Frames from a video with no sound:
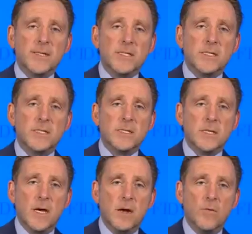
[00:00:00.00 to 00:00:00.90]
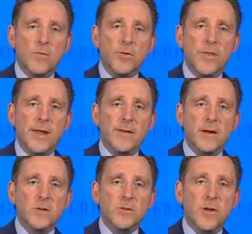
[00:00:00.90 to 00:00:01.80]
has ruled that
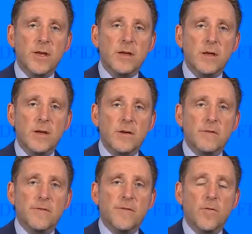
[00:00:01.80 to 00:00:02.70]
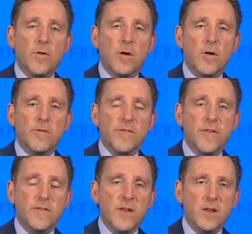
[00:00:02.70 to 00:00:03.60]
territory for over
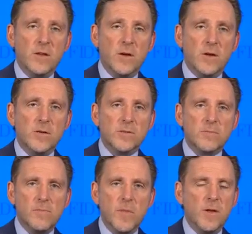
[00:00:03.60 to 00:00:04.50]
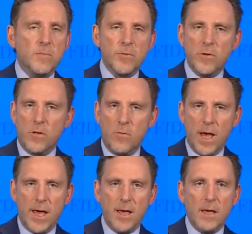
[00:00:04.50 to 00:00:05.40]
15 years in a brutal
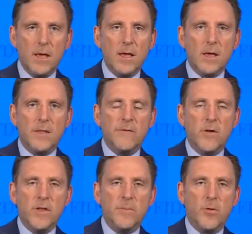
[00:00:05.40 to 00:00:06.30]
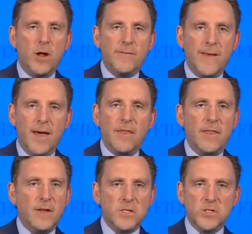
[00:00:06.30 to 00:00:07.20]
way. They've only brought
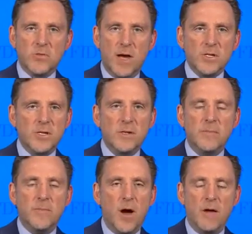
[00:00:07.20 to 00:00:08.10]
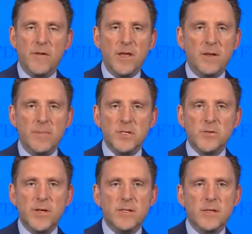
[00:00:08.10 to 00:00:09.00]
death and destruction and poverty and
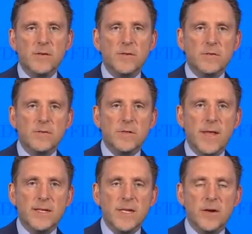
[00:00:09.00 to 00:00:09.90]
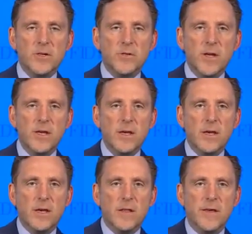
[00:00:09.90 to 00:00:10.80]
misery to that territory.
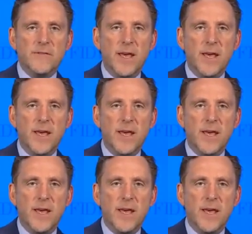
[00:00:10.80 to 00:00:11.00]
They've